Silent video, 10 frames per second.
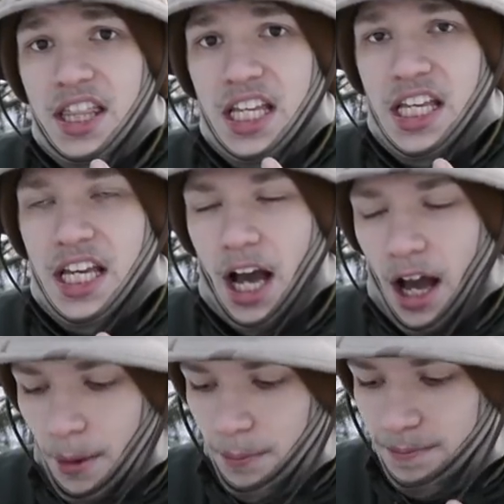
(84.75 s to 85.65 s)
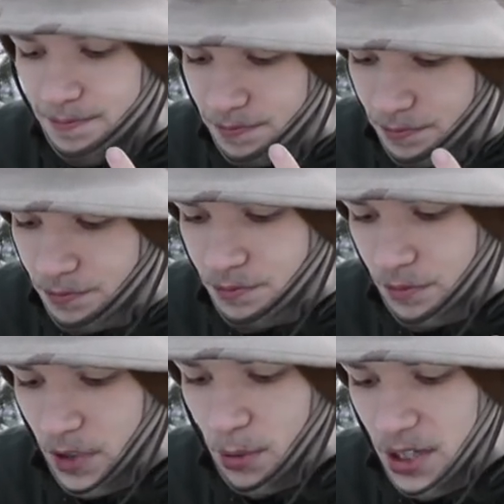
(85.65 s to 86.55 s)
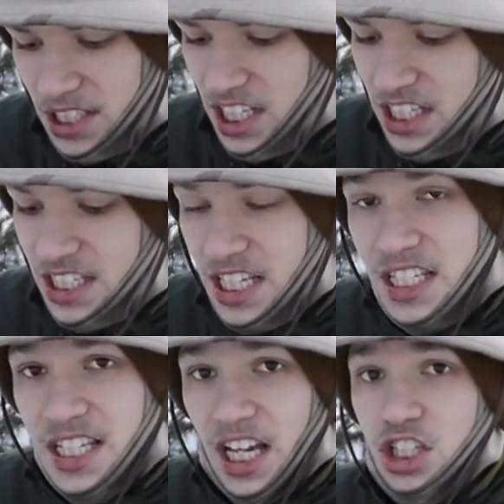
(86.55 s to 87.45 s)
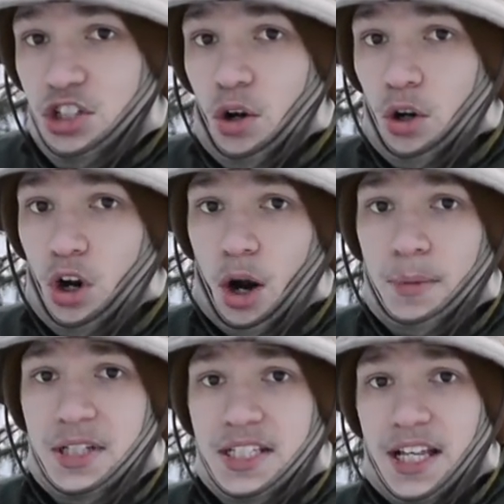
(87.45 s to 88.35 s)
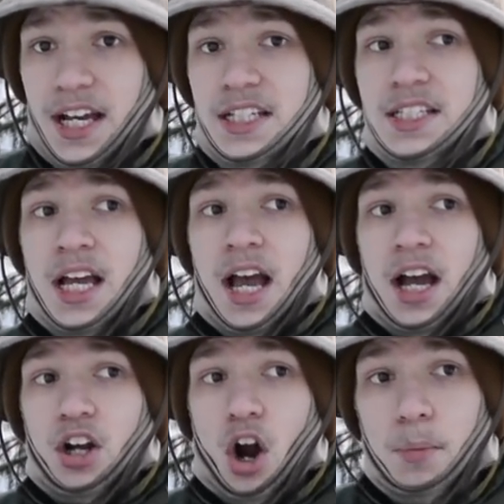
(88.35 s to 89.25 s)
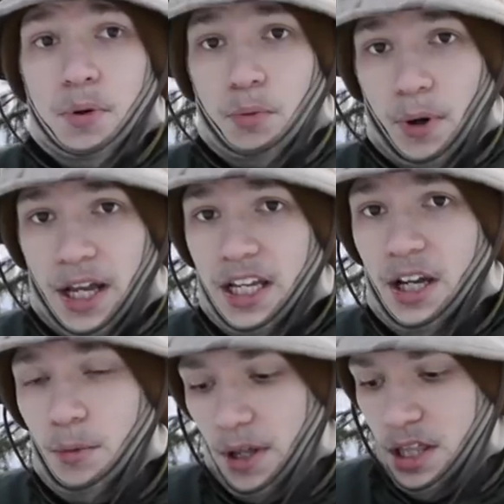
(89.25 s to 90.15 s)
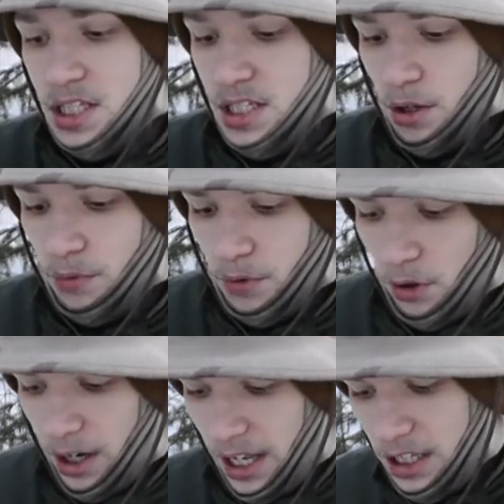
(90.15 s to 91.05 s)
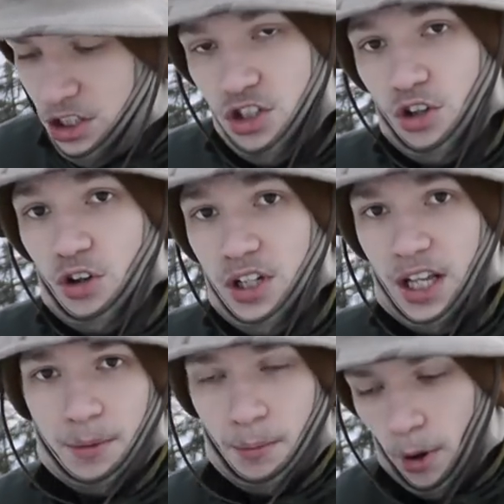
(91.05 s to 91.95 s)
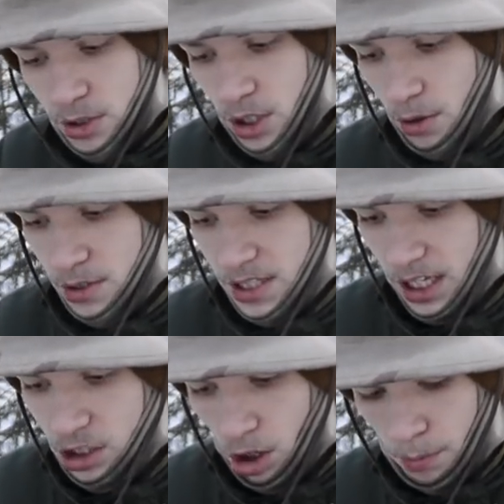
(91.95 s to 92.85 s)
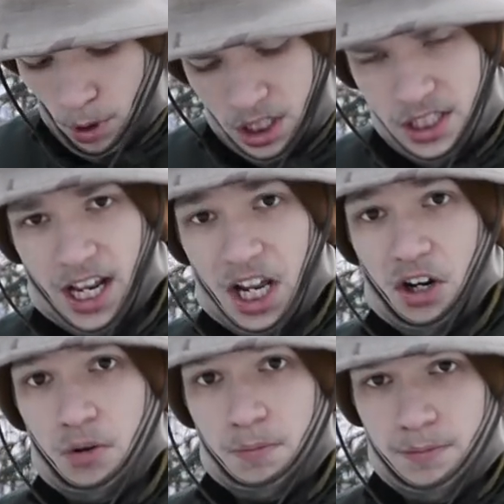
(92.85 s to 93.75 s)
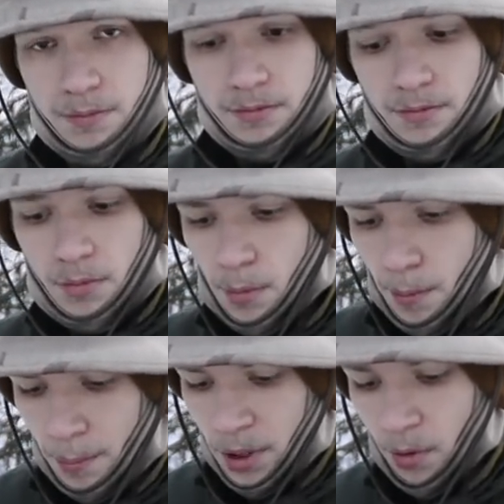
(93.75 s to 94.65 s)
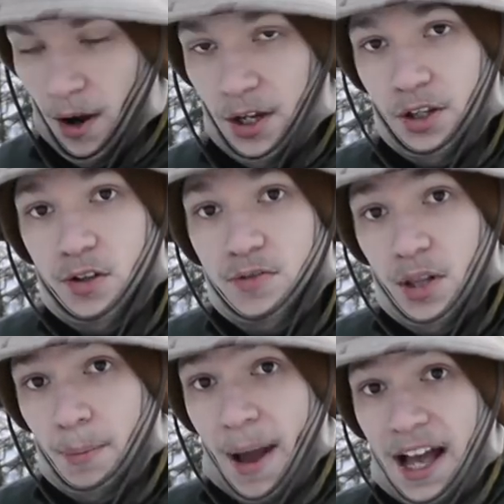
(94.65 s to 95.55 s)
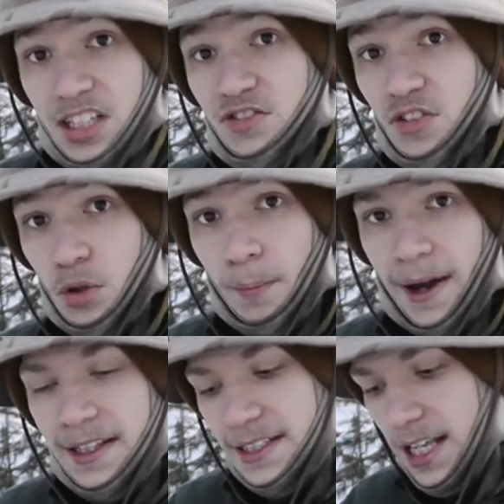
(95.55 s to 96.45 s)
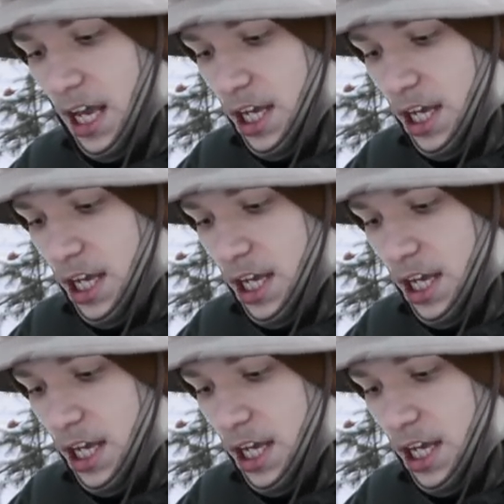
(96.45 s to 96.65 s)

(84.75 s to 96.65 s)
the um, what is it, C six or carbon six carbon ring with silver insert. And most of those things are pretty standard. Been rocking those for the past few months,